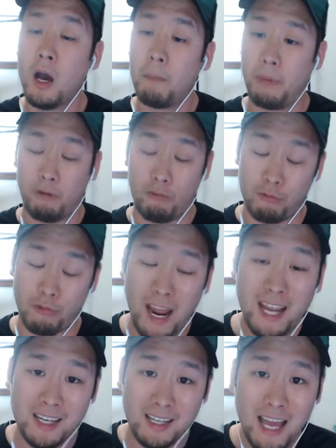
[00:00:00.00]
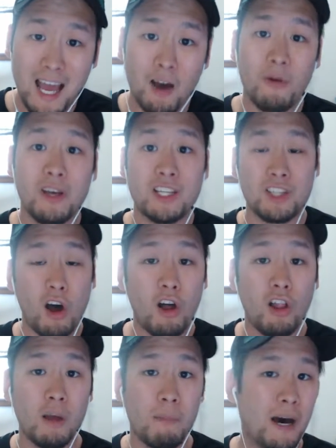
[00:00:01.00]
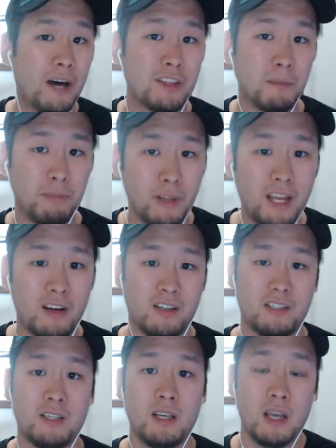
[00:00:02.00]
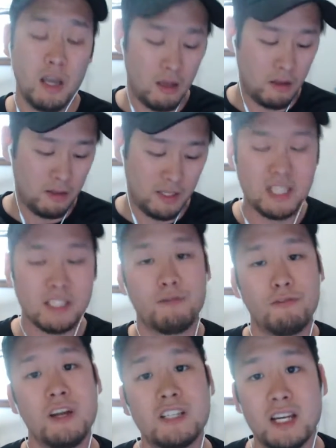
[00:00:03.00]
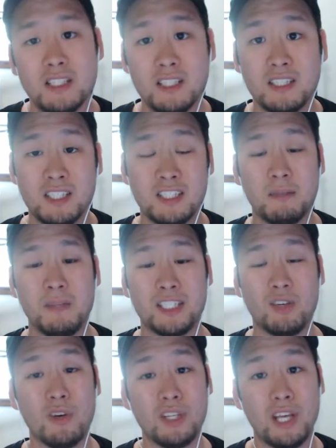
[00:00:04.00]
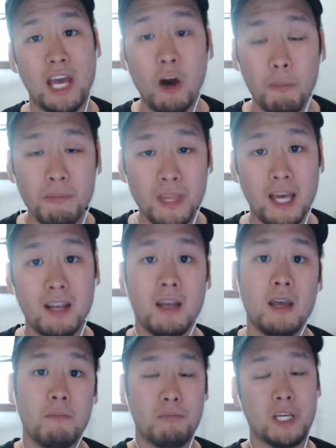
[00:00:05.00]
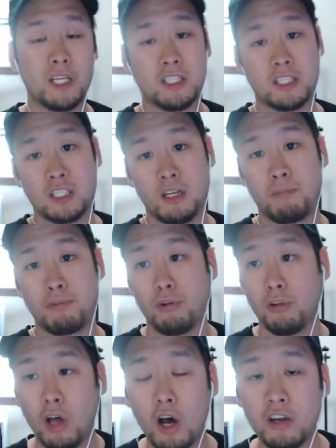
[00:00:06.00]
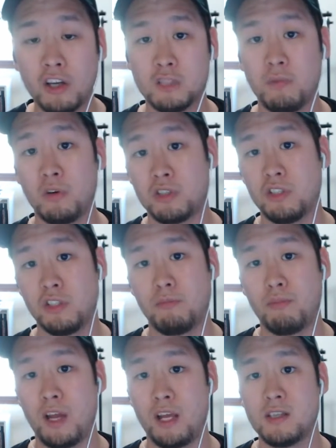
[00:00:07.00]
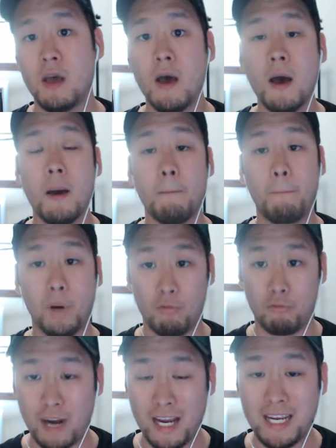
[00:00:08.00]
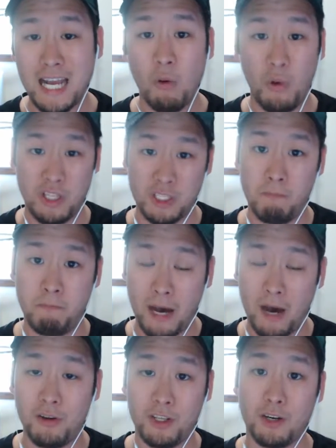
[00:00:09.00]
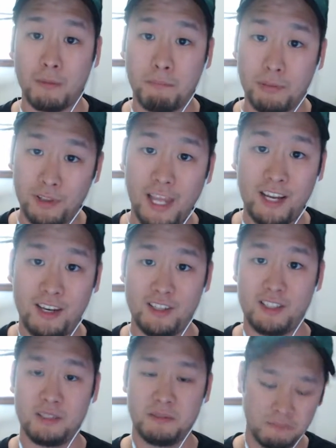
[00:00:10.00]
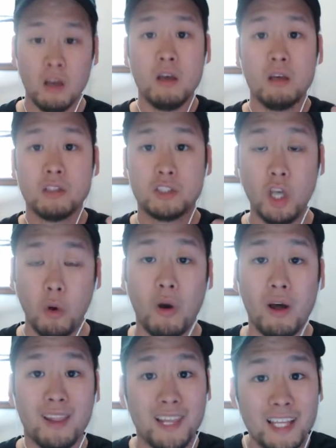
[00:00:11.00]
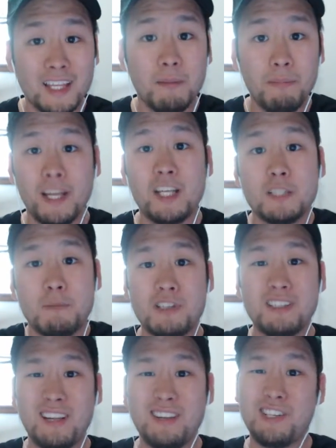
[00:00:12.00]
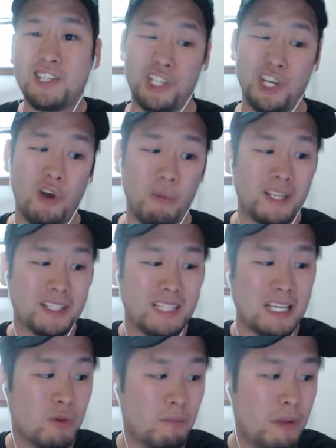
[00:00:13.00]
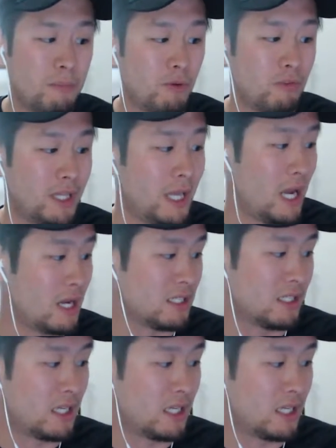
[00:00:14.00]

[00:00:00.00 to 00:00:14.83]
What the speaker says: But right now, it's all about the players. Yes, the franchising system is going to help that because it's going to prolong exposure to the brands. But right now, it's about your players. So let the players' personalities show, because that's what people really actually